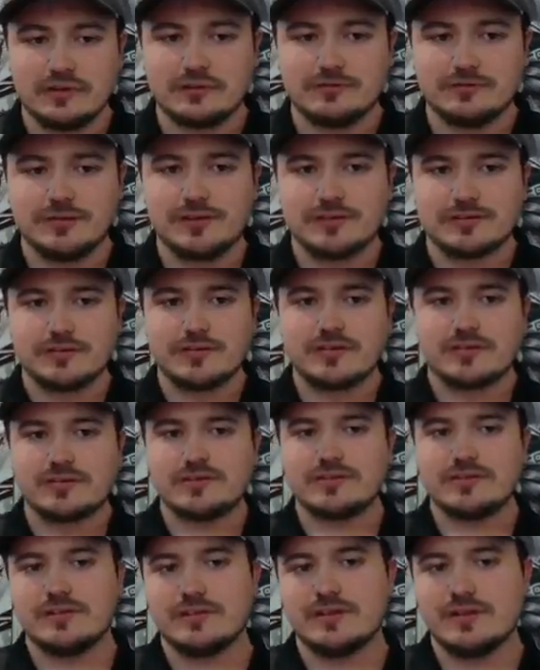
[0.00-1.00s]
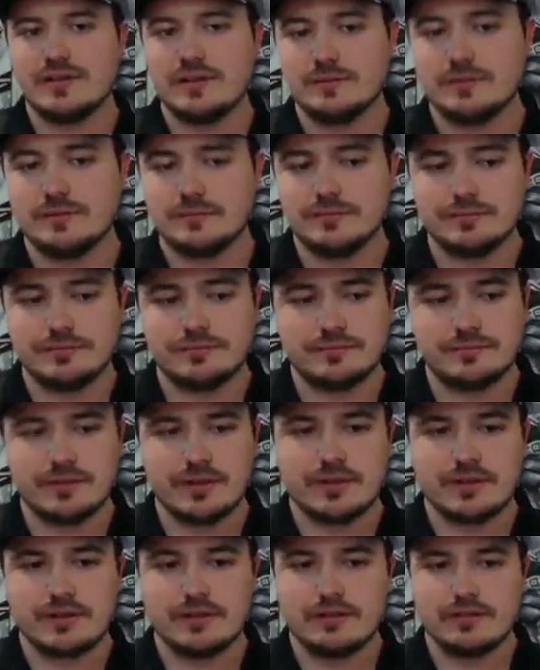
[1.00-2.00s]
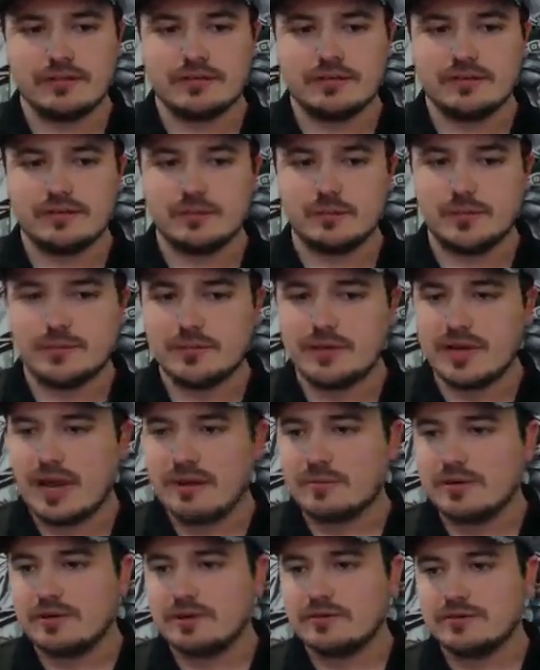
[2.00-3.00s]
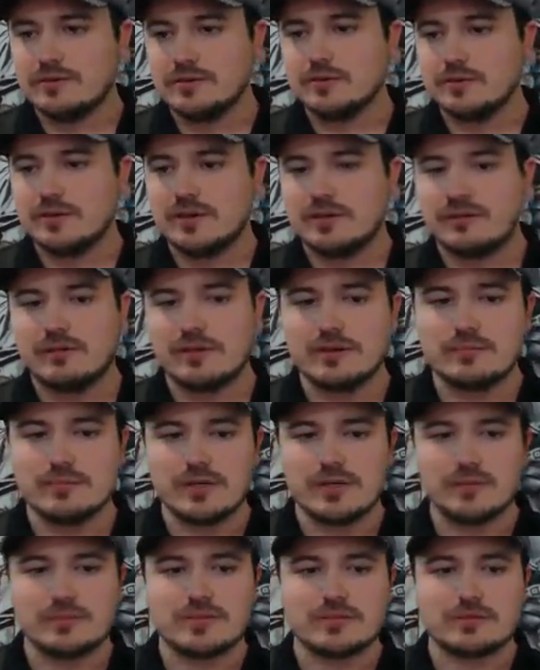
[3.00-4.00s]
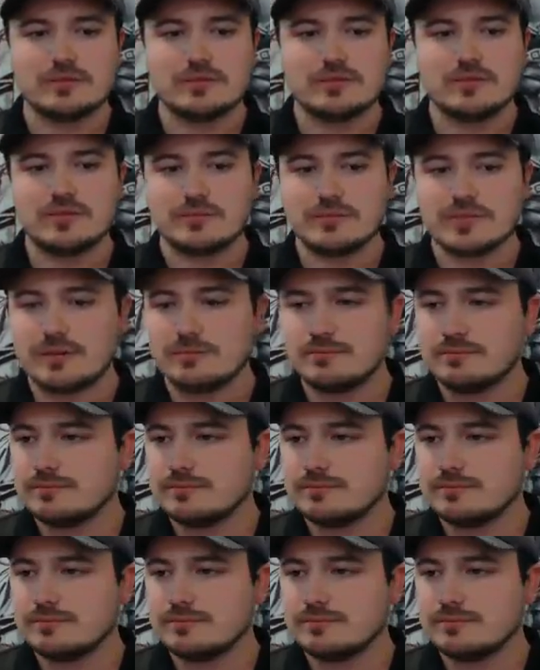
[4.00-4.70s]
friends list, and be happy to run some guild missions with you sometime.